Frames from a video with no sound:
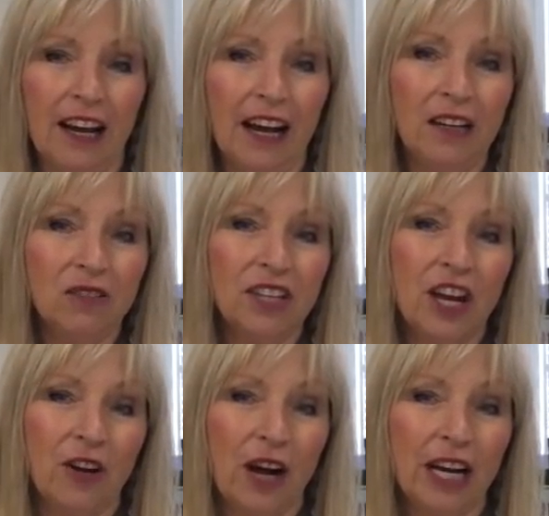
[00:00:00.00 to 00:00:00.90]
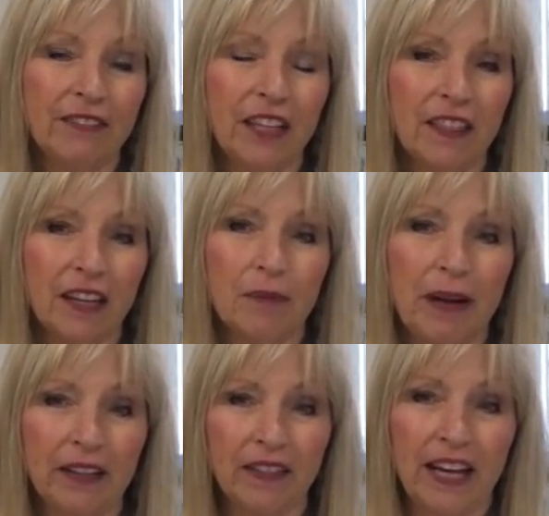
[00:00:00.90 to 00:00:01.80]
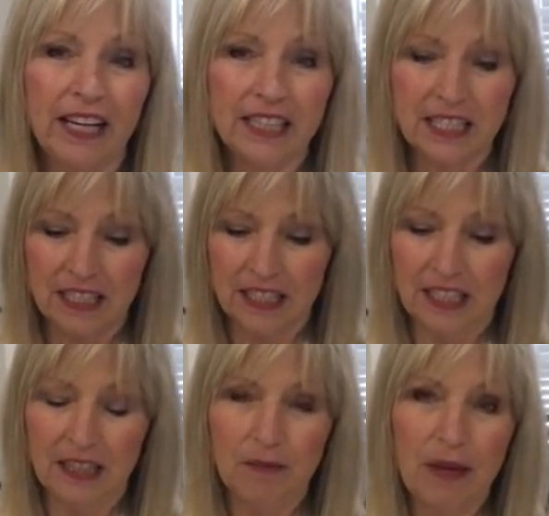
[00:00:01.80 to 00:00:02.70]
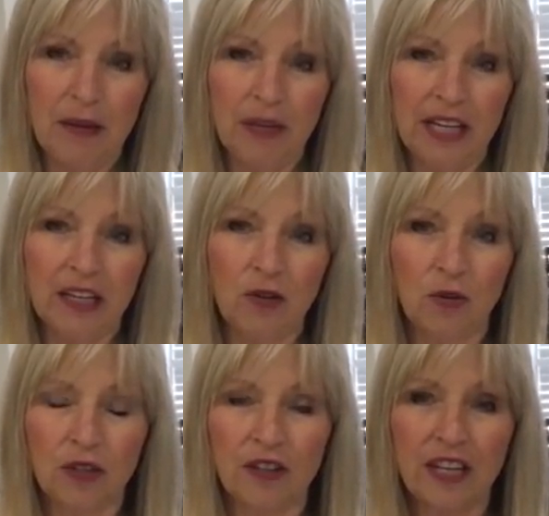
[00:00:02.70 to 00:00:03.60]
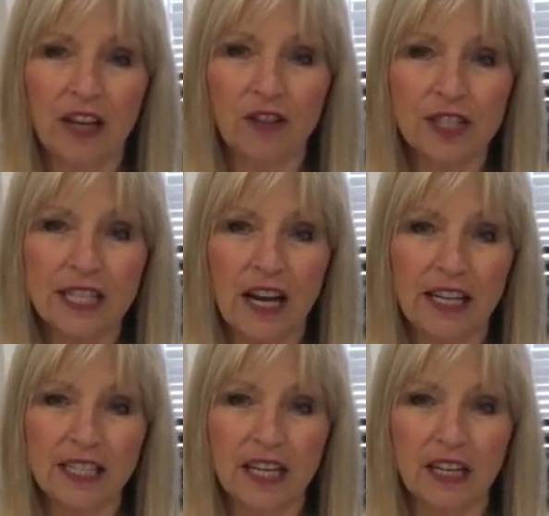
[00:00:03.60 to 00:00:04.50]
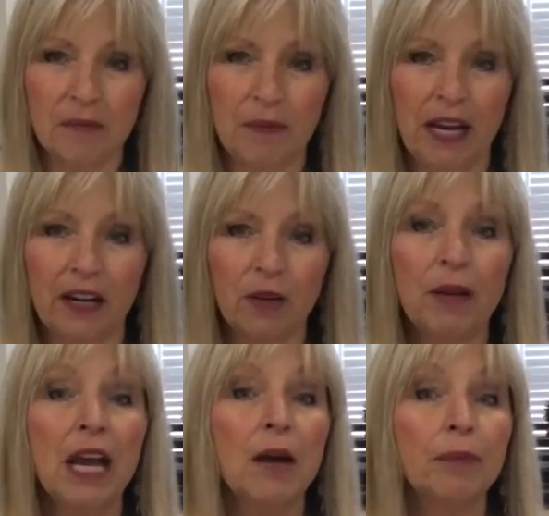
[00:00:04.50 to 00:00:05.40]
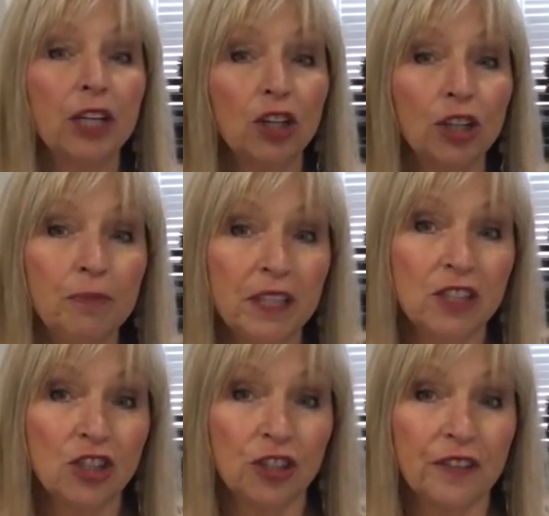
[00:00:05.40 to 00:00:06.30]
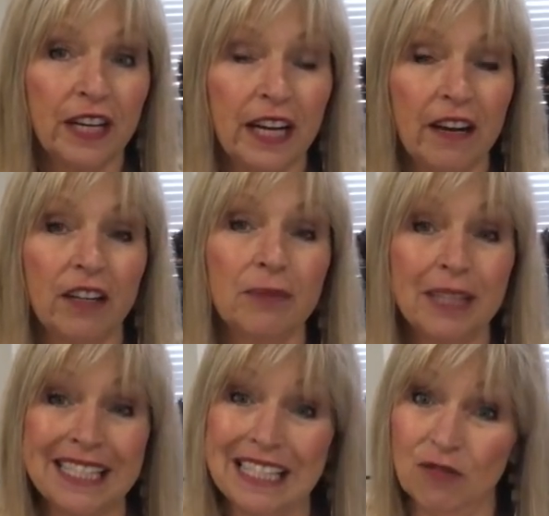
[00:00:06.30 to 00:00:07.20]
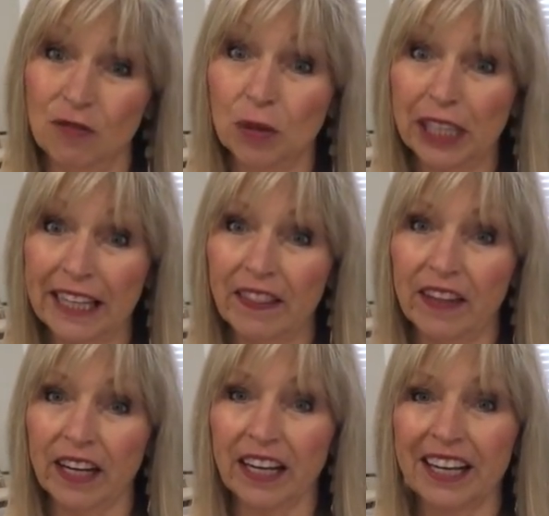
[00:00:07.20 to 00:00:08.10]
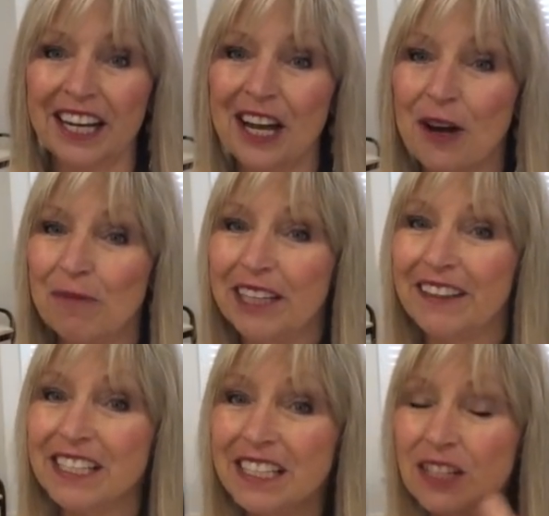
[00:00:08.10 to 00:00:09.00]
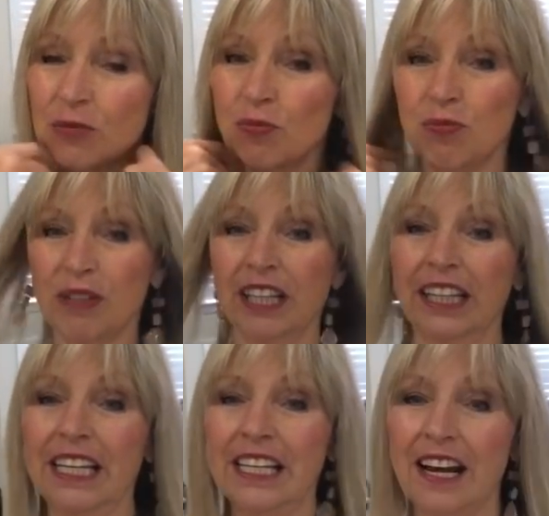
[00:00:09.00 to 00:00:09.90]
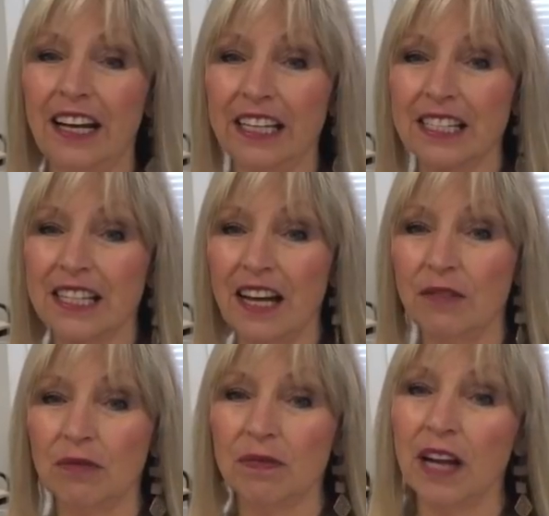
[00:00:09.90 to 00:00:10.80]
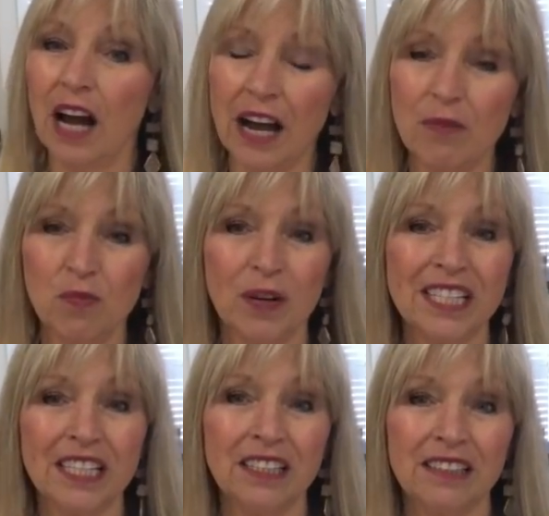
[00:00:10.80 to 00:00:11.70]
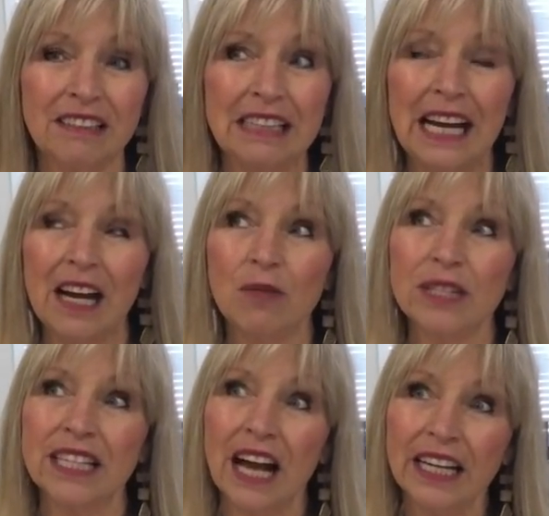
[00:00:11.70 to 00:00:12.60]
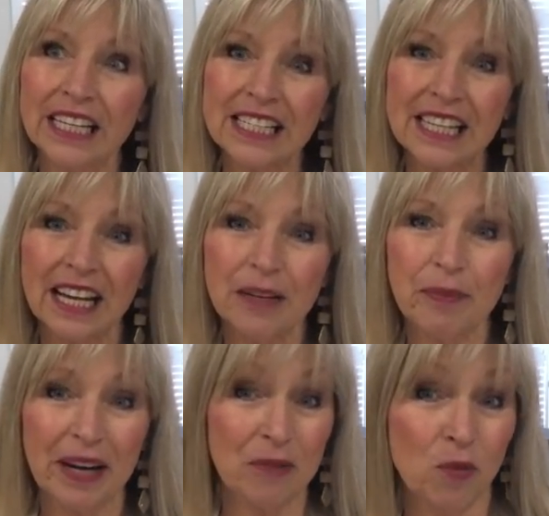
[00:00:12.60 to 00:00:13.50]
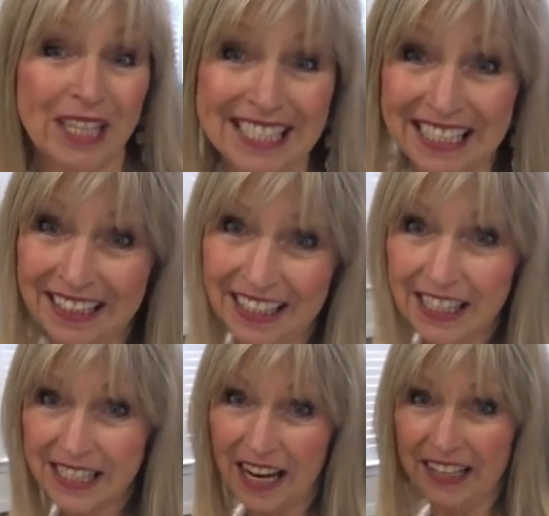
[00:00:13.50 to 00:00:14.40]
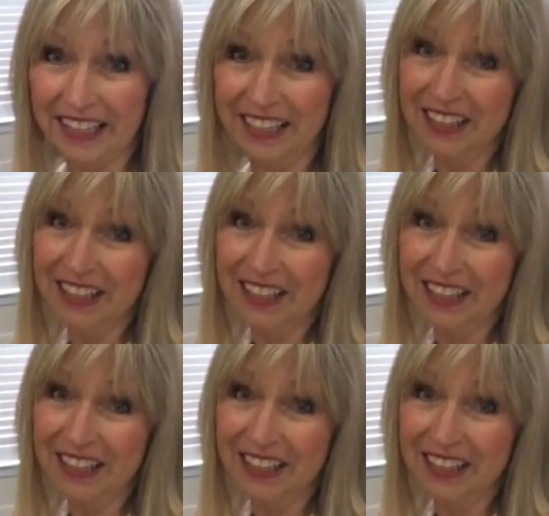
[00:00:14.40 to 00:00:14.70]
I don't know, I'll have to think about that. Maybe I can order the other size and compare them, but it could be the shirt that I have on because it's really thick. But this is really nice. I, I wasn't, I was kind of excited, but I wasn't excited.